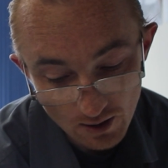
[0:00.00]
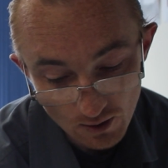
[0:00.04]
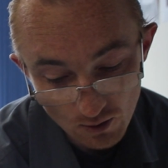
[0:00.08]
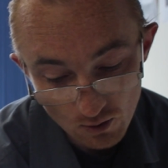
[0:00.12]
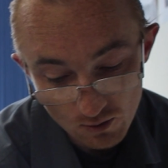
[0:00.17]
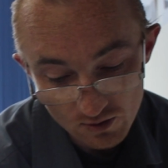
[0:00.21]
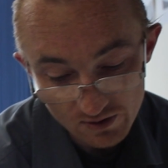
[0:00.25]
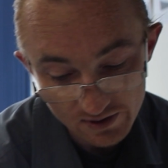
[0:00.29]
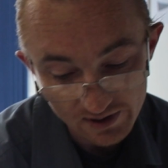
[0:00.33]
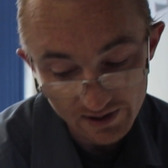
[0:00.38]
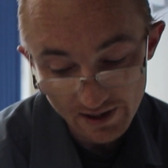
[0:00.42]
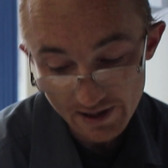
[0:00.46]
all
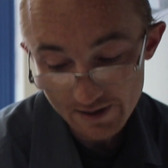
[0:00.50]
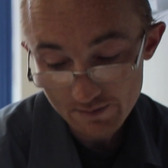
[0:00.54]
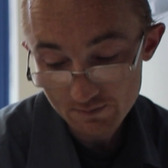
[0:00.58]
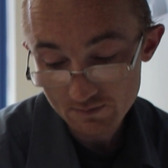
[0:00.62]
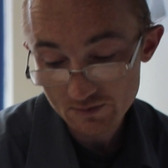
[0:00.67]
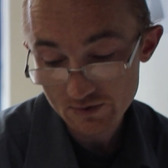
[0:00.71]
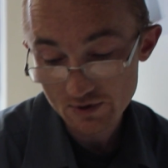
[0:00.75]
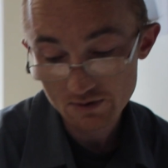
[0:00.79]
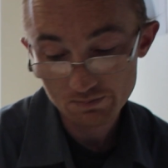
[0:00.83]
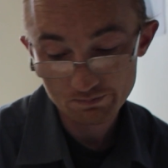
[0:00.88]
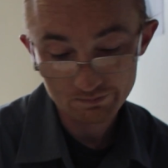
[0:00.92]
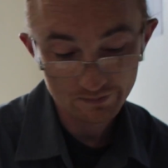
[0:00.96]

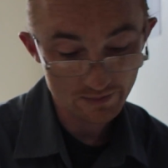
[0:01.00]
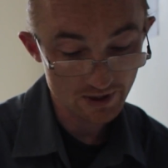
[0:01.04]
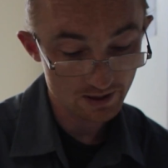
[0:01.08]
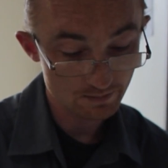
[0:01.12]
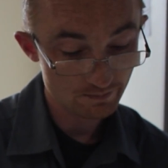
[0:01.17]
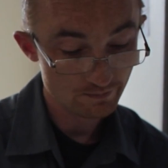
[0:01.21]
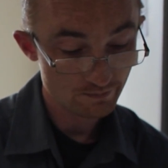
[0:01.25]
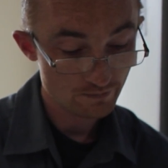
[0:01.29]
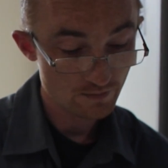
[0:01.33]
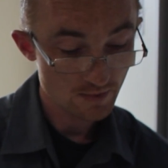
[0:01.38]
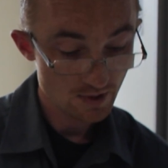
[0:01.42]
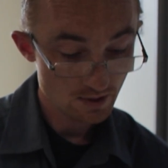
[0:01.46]
stemmed,
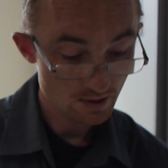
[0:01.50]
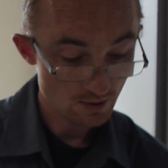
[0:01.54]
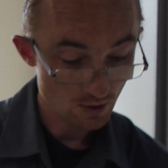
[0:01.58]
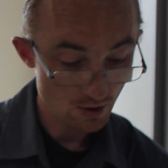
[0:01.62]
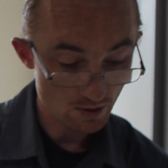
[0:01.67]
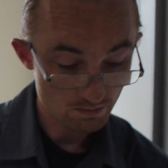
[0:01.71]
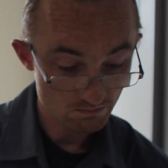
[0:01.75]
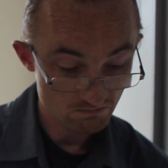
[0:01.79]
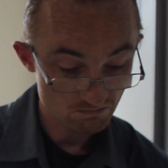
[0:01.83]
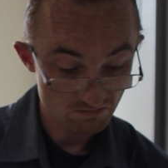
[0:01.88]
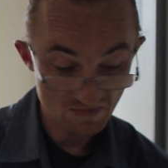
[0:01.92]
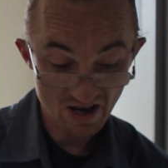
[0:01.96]

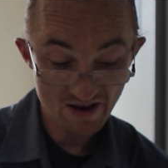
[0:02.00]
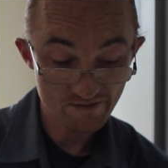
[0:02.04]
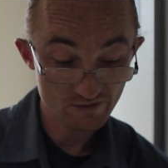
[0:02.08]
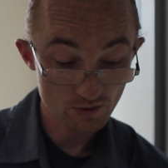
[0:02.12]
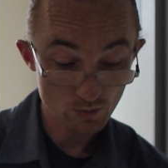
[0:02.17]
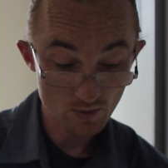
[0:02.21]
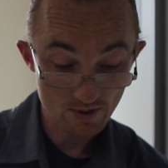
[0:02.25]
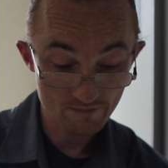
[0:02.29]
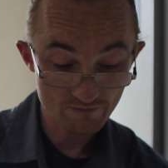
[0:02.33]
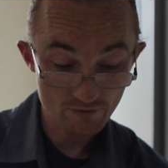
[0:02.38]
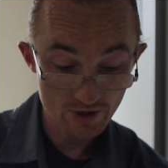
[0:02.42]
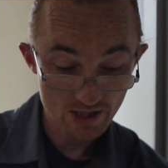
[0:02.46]

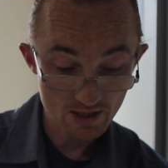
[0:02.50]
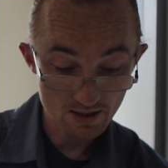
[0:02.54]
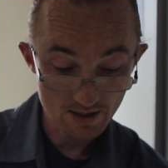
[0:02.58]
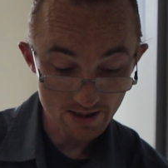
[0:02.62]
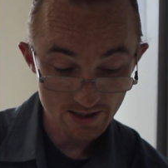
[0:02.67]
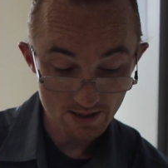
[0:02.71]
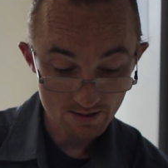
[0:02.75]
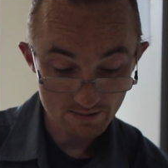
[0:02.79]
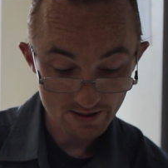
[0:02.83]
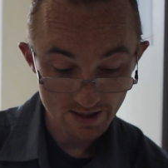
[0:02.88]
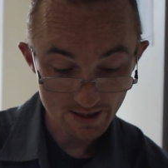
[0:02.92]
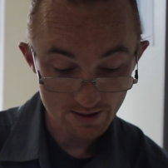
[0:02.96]
everyone
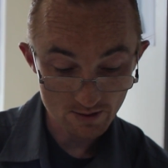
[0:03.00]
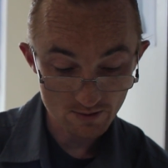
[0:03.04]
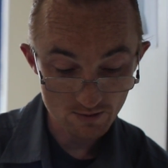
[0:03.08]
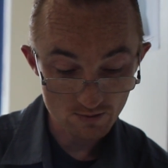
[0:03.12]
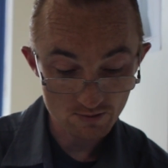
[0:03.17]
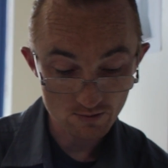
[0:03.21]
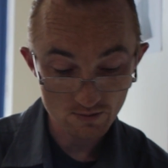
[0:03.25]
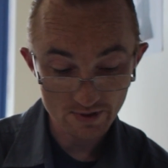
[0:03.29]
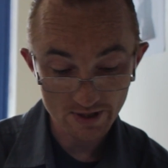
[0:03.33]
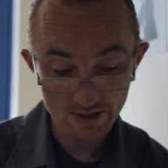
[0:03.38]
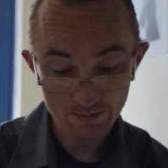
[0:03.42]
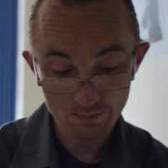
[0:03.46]
really,
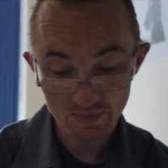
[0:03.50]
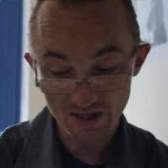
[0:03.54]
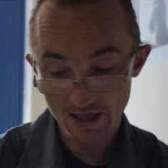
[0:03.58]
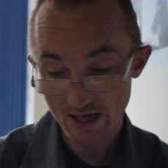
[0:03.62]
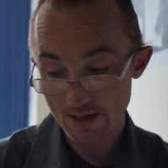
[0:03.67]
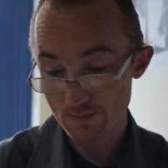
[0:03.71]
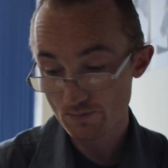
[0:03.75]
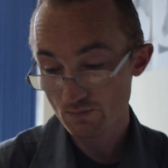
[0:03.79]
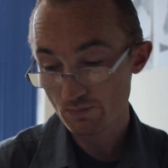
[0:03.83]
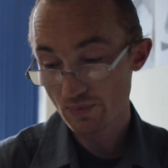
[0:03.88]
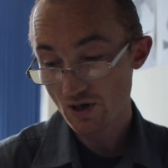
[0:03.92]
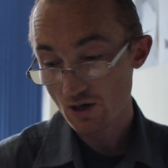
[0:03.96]
it
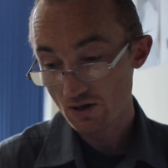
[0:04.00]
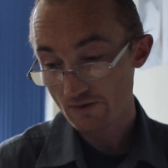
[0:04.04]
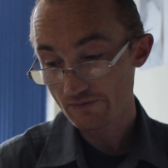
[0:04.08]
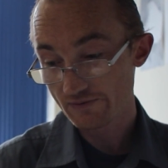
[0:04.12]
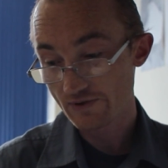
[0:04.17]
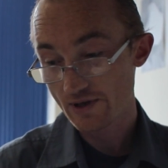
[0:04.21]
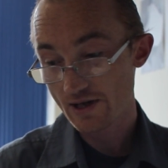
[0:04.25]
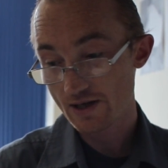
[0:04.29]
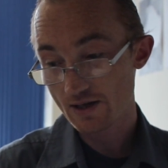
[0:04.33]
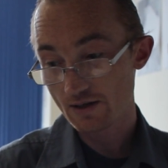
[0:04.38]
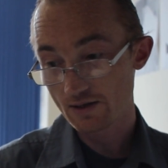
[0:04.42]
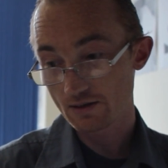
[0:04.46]
became part of
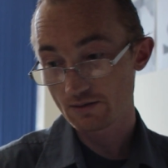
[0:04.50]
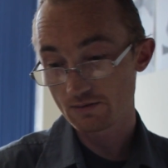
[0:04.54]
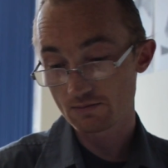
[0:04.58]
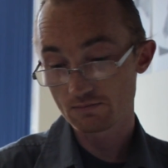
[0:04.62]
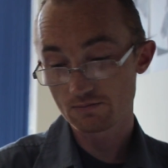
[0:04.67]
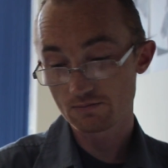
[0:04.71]
their